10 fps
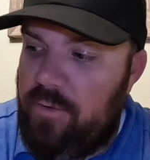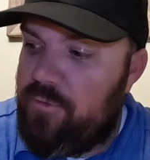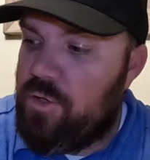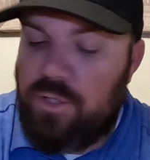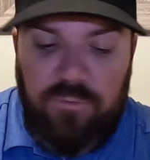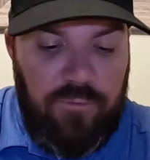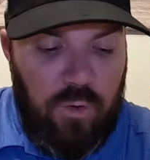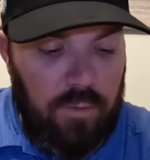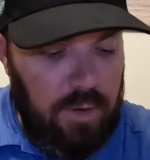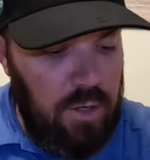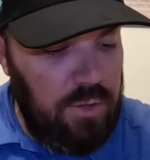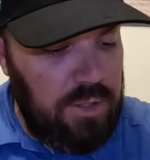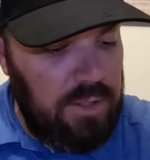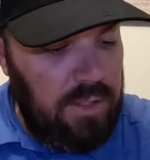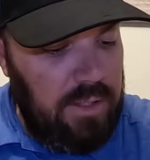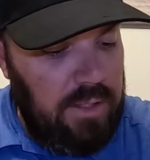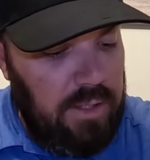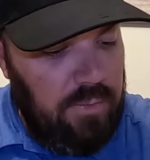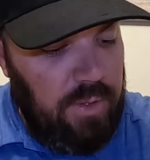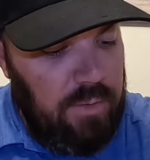first and foremost,
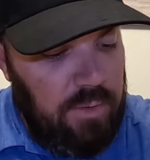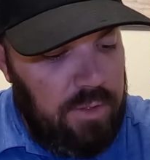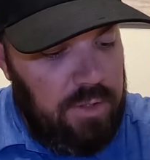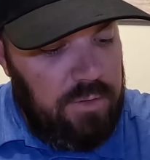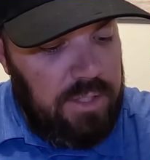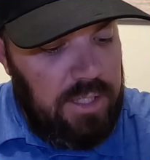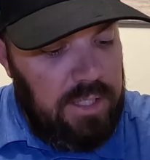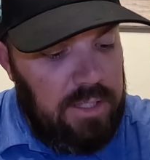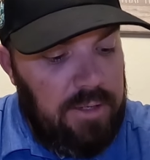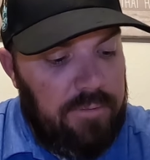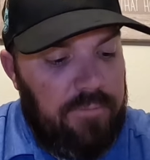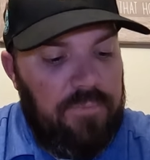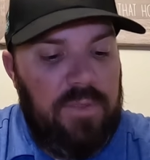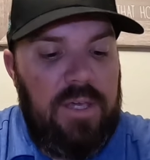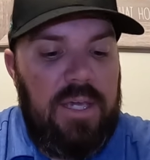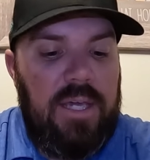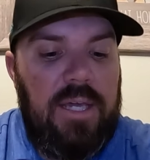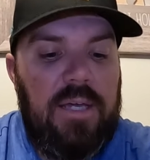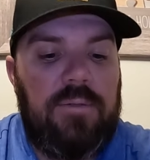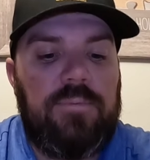we were using
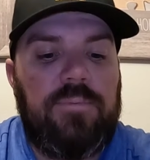the,